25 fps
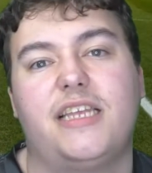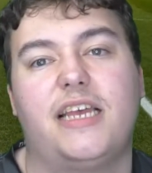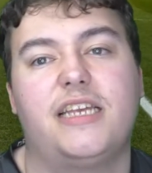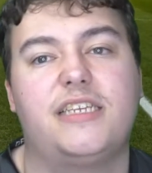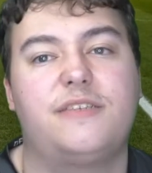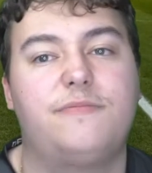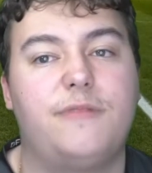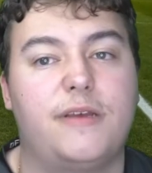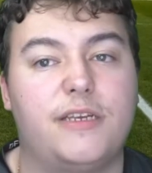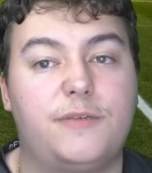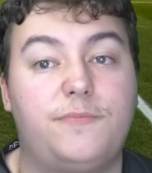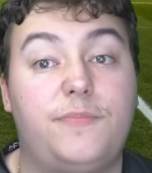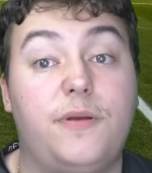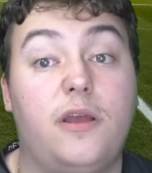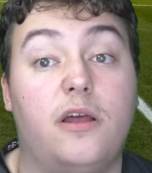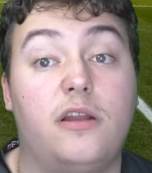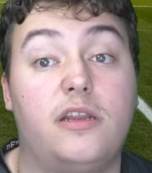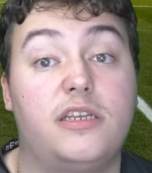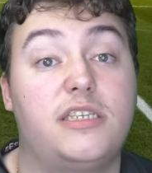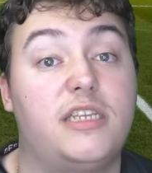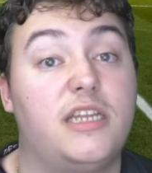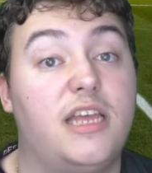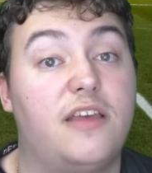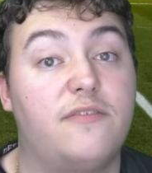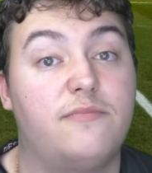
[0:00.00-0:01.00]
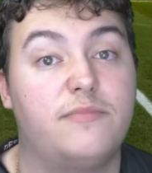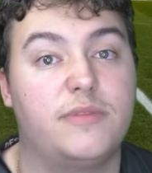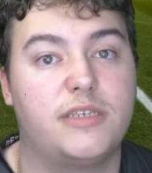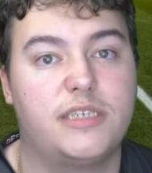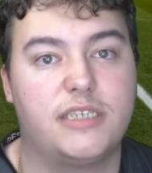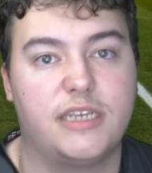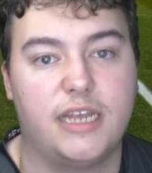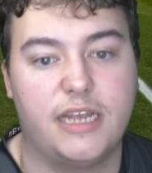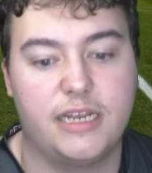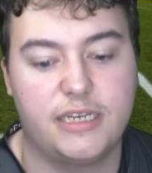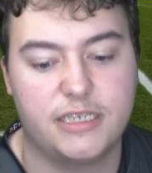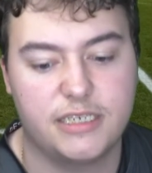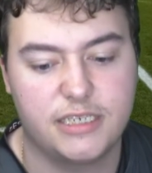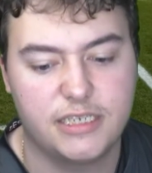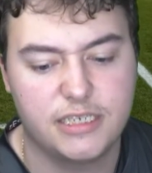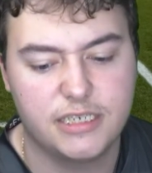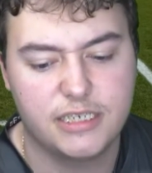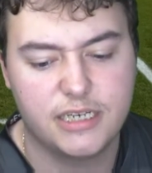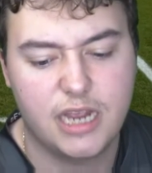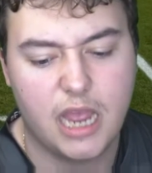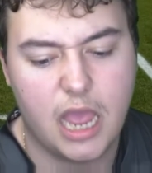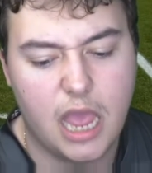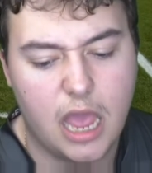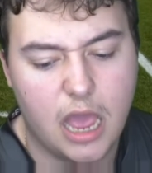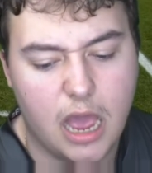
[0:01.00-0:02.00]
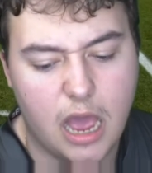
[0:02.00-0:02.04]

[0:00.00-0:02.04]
Let's be honest and give him a 6.